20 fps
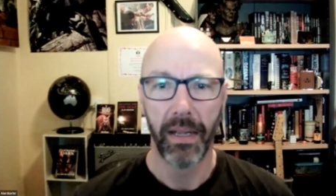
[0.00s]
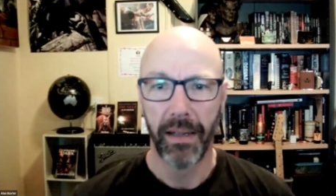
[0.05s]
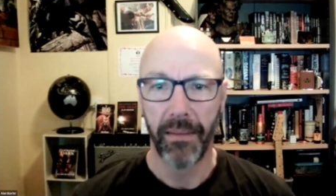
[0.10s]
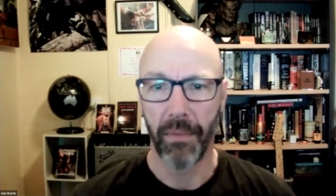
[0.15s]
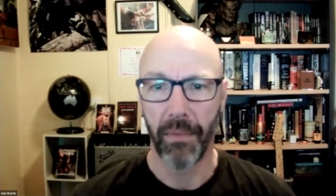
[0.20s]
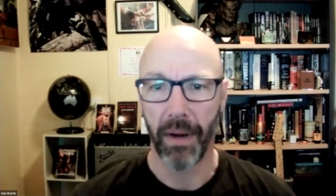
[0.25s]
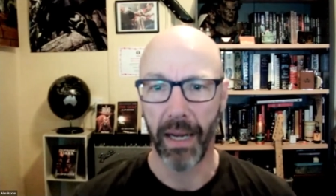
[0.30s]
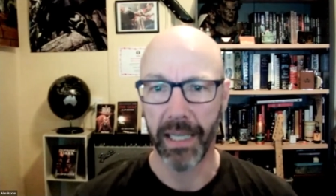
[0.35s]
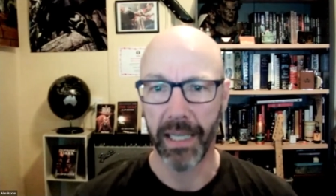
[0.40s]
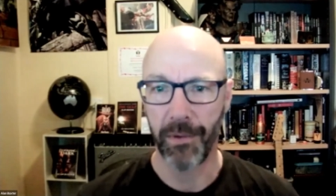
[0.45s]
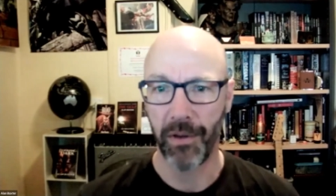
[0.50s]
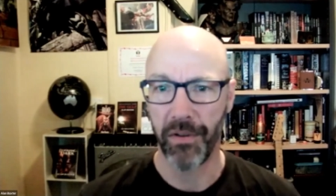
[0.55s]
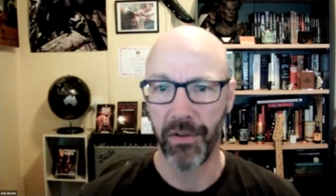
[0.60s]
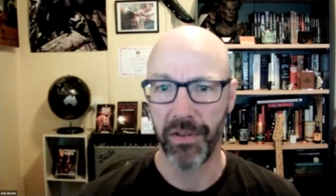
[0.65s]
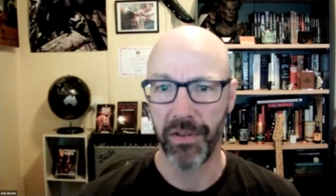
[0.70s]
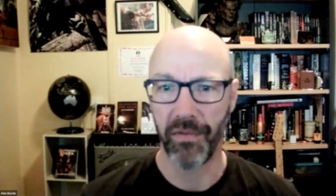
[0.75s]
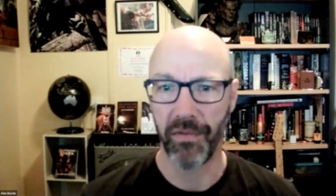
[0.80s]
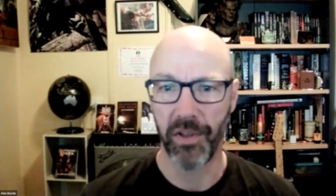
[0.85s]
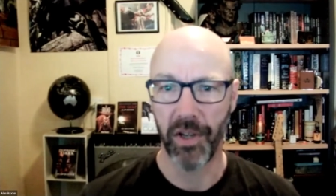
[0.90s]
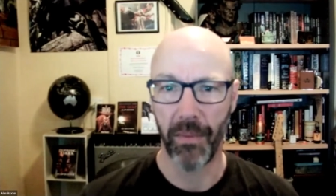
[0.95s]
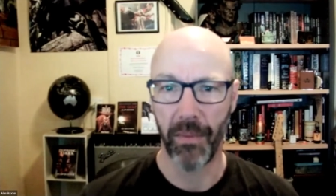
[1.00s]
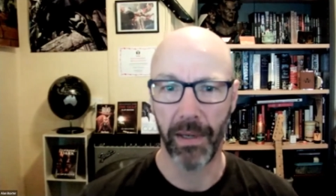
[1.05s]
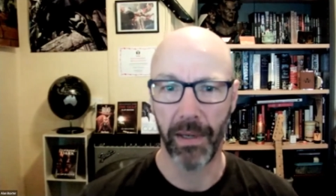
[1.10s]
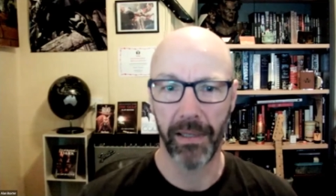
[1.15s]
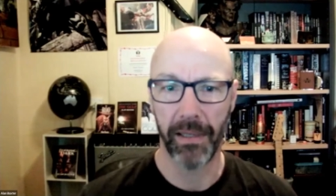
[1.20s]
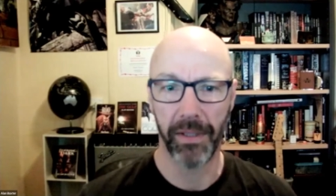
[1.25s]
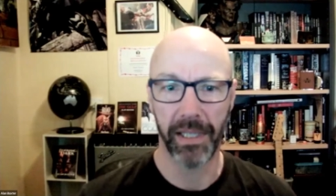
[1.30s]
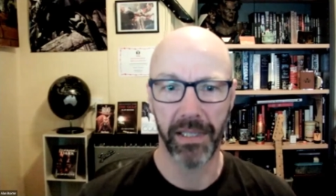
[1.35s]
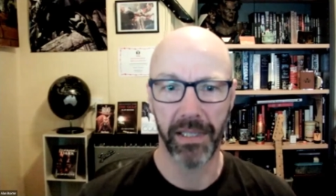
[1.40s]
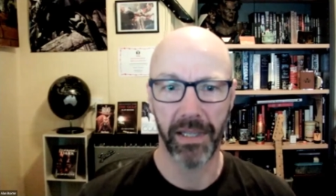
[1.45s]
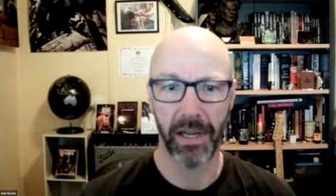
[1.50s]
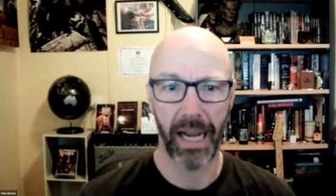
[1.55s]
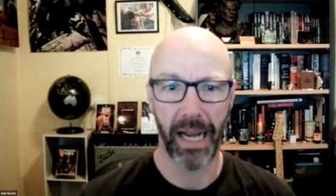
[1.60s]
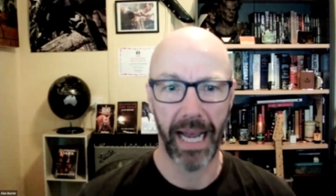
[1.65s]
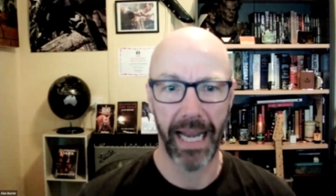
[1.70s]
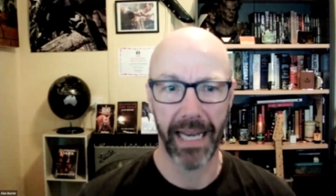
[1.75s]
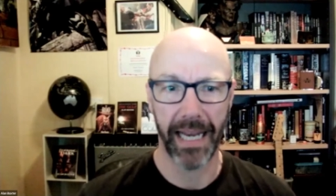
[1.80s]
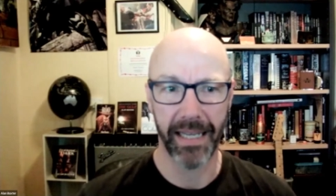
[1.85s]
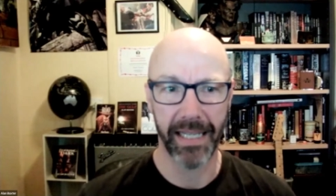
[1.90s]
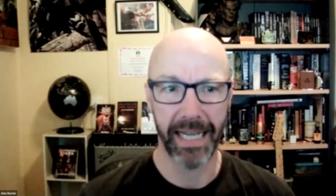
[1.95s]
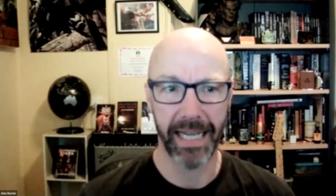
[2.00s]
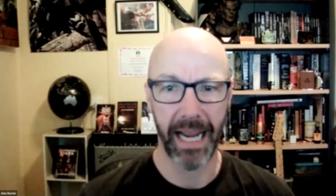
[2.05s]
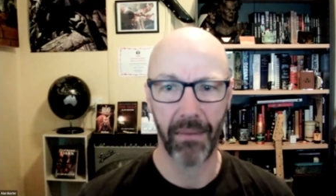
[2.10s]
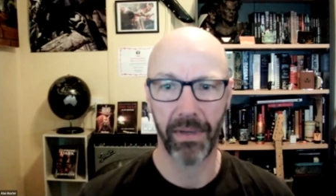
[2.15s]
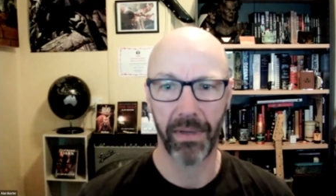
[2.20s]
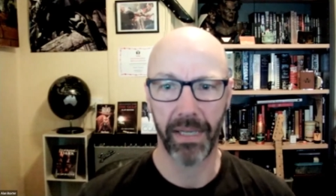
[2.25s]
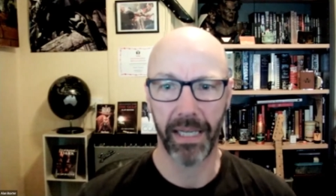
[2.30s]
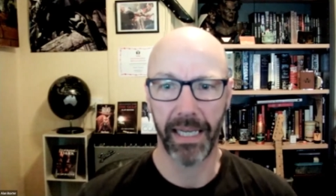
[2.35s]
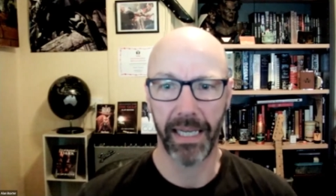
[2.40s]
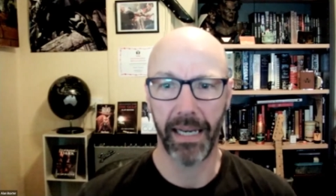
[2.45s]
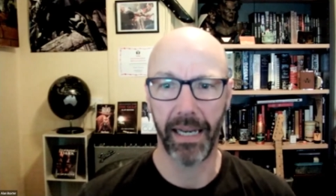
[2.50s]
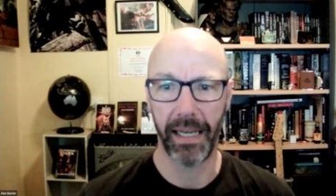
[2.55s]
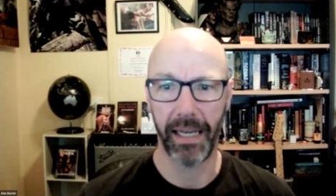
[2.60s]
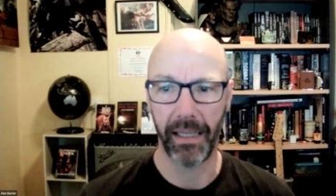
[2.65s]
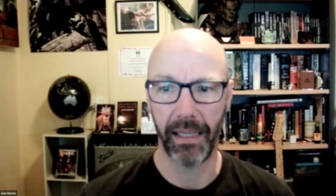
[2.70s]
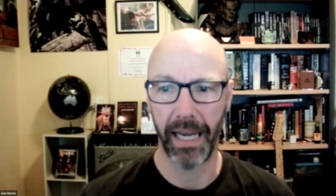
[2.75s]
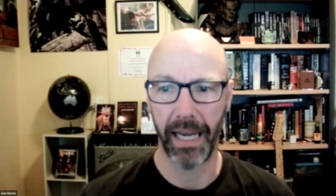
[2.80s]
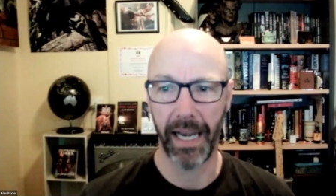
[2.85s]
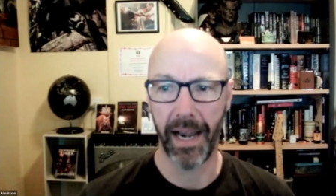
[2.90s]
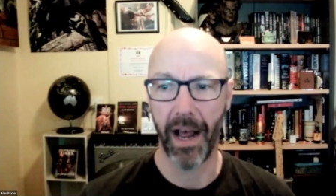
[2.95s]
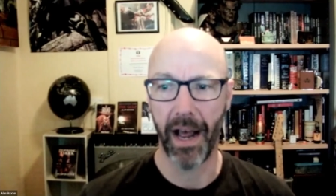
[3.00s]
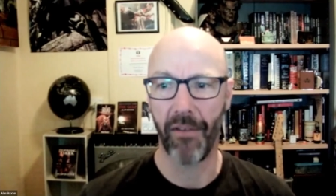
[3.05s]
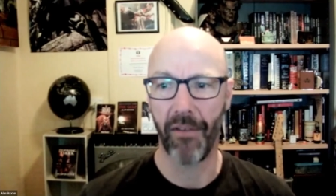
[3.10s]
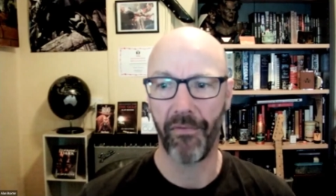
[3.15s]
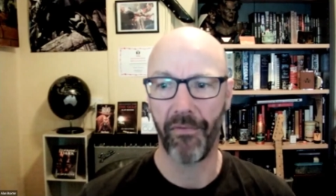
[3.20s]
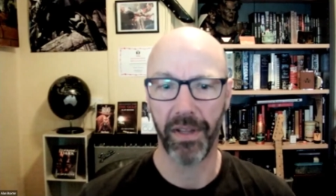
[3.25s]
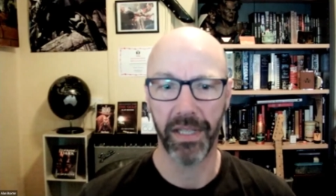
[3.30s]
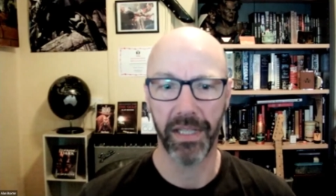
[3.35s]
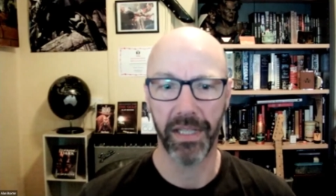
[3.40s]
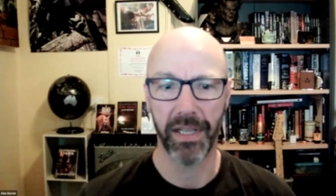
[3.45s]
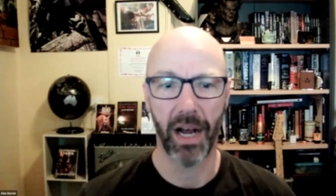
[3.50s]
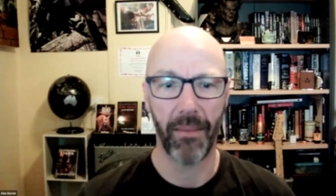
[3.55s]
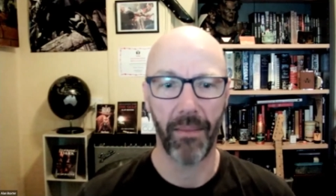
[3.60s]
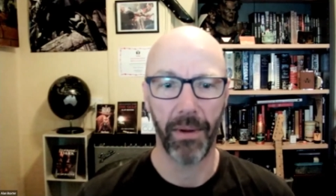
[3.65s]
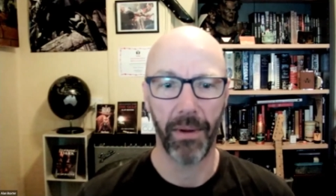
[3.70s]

my experience of terminal illness that I hadn't tapped nearly enough at the time,